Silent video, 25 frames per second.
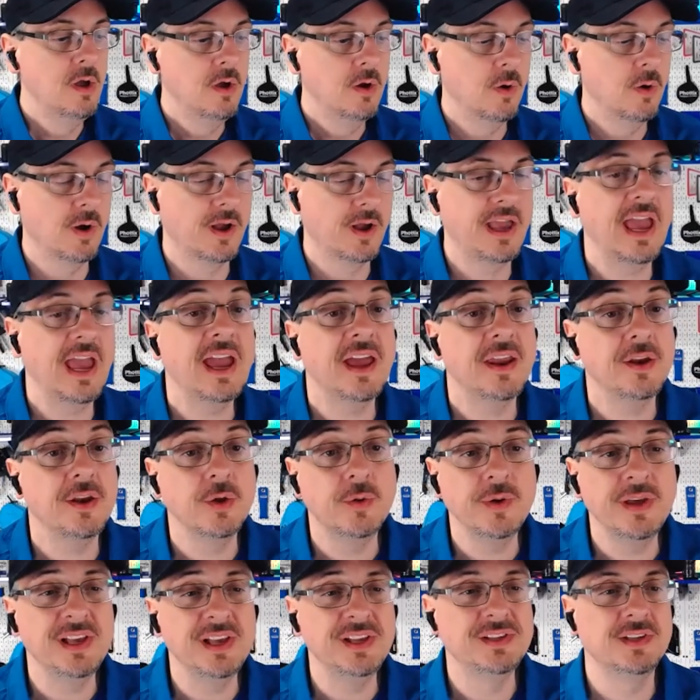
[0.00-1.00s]
or can't
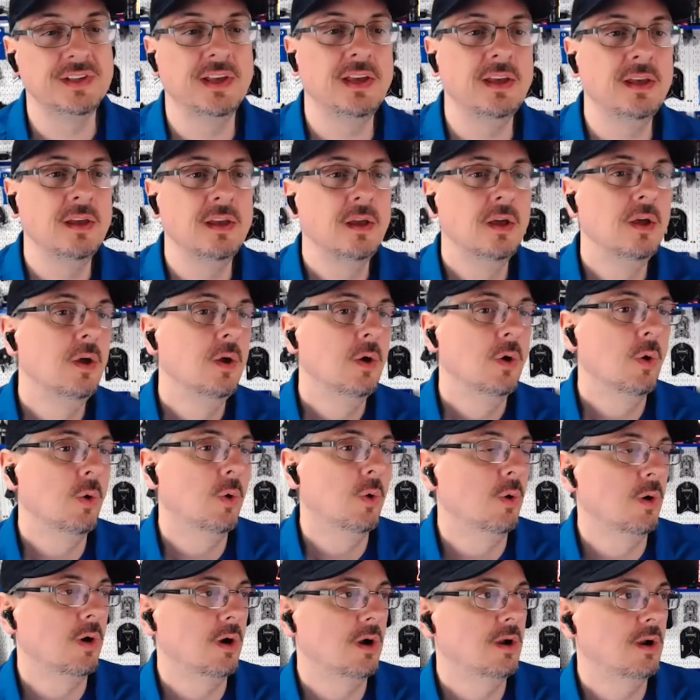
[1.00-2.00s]
do easily,
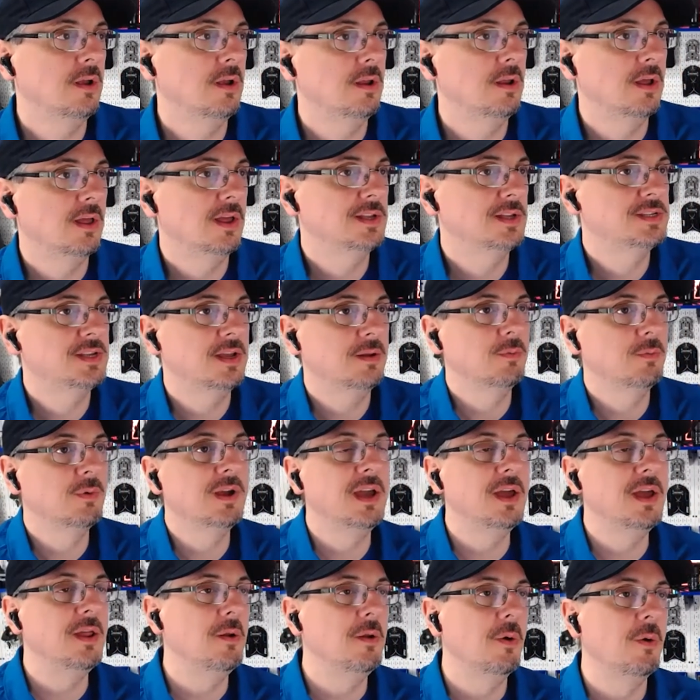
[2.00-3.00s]
or you know, like I said, we're
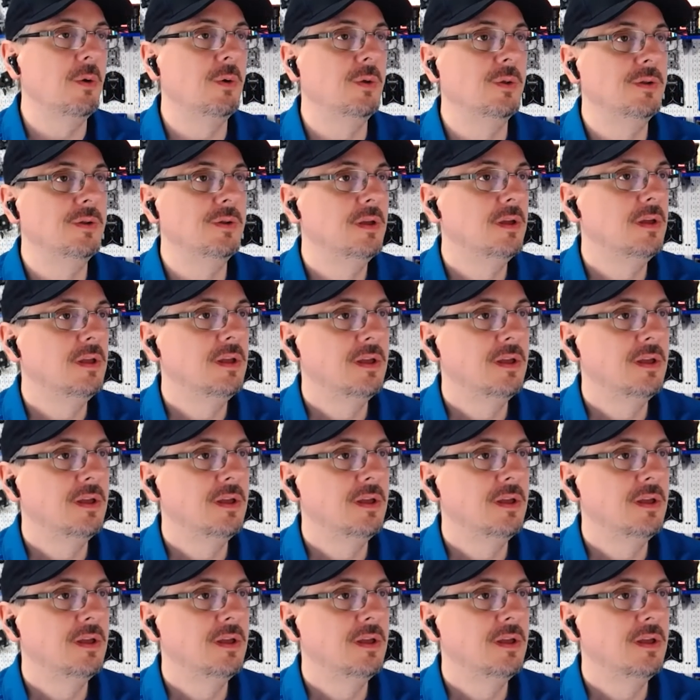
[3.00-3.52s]
getting old.